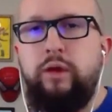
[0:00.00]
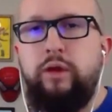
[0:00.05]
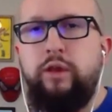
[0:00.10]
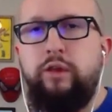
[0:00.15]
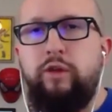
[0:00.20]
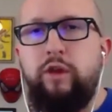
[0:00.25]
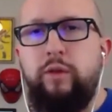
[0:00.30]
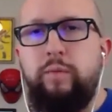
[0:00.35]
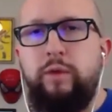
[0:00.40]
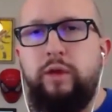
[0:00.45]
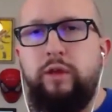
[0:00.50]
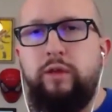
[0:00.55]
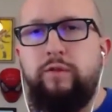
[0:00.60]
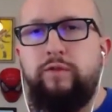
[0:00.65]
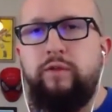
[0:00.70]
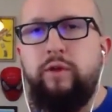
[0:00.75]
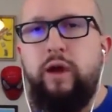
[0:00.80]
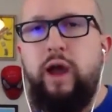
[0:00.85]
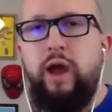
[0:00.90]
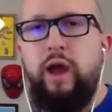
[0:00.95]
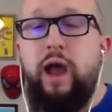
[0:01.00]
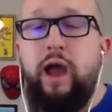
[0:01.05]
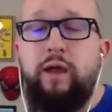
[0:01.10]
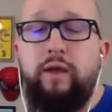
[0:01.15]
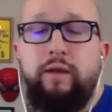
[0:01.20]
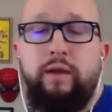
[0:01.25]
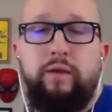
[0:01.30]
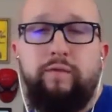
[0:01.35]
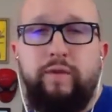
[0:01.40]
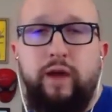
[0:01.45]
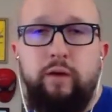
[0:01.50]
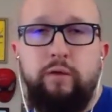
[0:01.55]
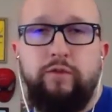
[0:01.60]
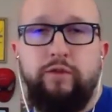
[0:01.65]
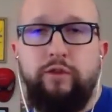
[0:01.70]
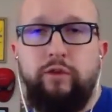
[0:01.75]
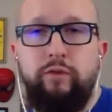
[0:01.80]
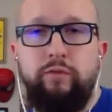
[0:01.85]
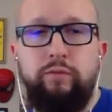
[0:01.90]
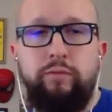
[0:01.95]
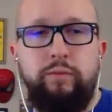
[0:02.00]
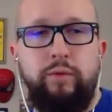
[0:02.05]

You know what I mean? So if I was you,